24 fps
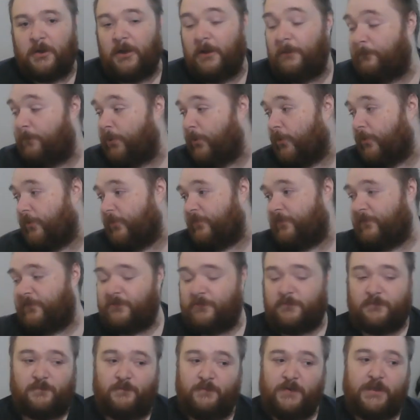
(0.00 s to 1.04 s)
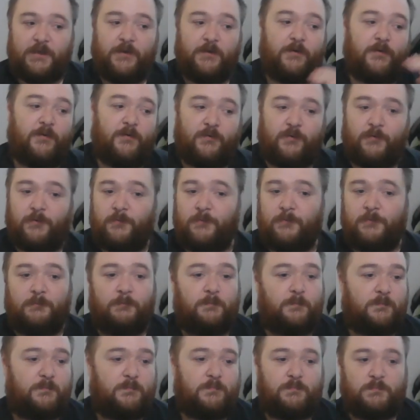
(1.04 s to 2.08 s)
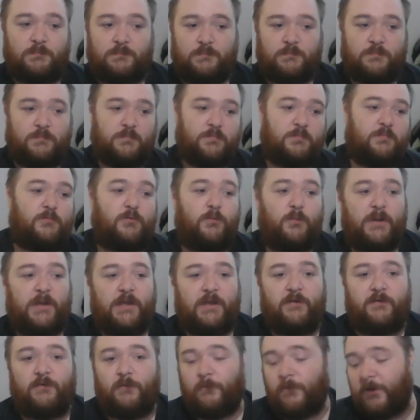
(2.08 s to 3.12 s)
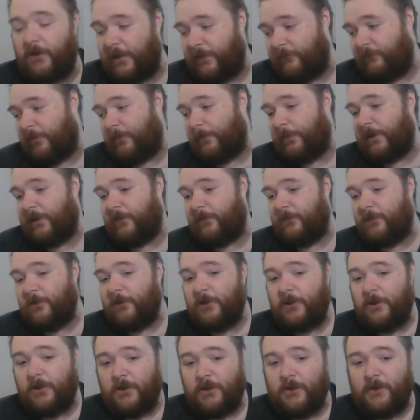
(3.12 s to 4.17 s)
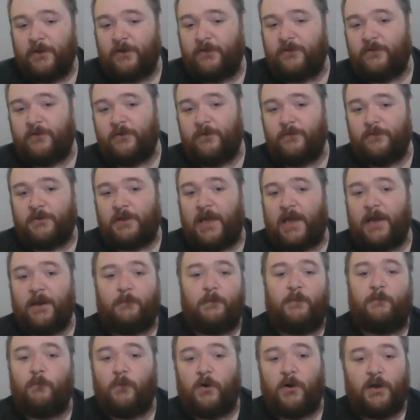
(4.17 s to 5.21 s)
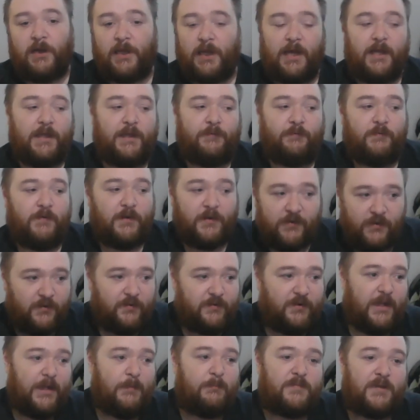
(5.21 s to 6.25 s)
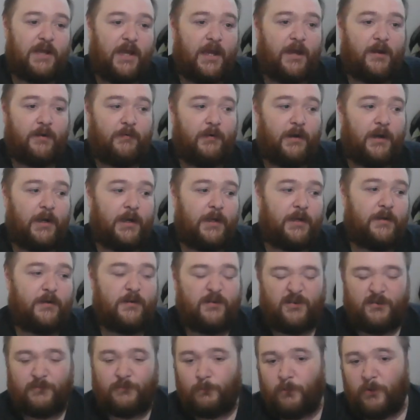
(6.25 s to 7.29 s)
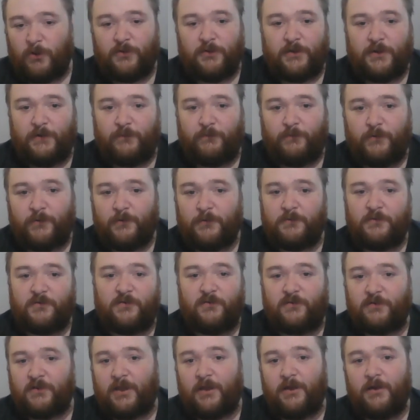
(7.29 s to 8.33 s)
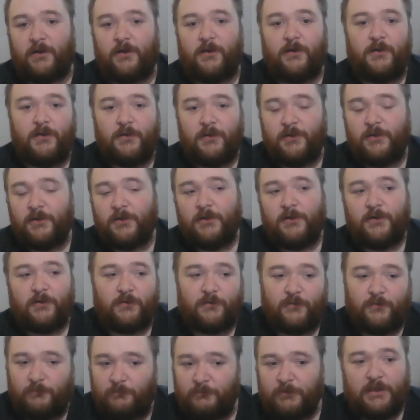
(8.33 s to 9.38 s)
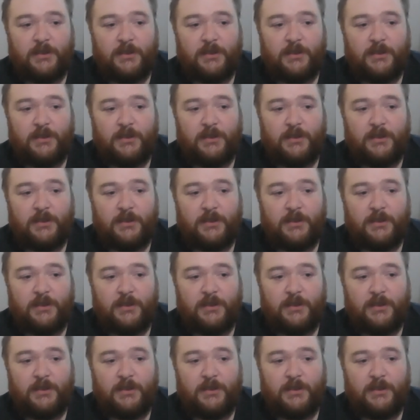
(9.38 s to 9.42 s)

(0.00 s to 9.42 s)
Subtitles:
post videos and tweets and whatever about this new deck with 1 card different. They're the same deck, right? It's just 1 different. It just kind of doesn't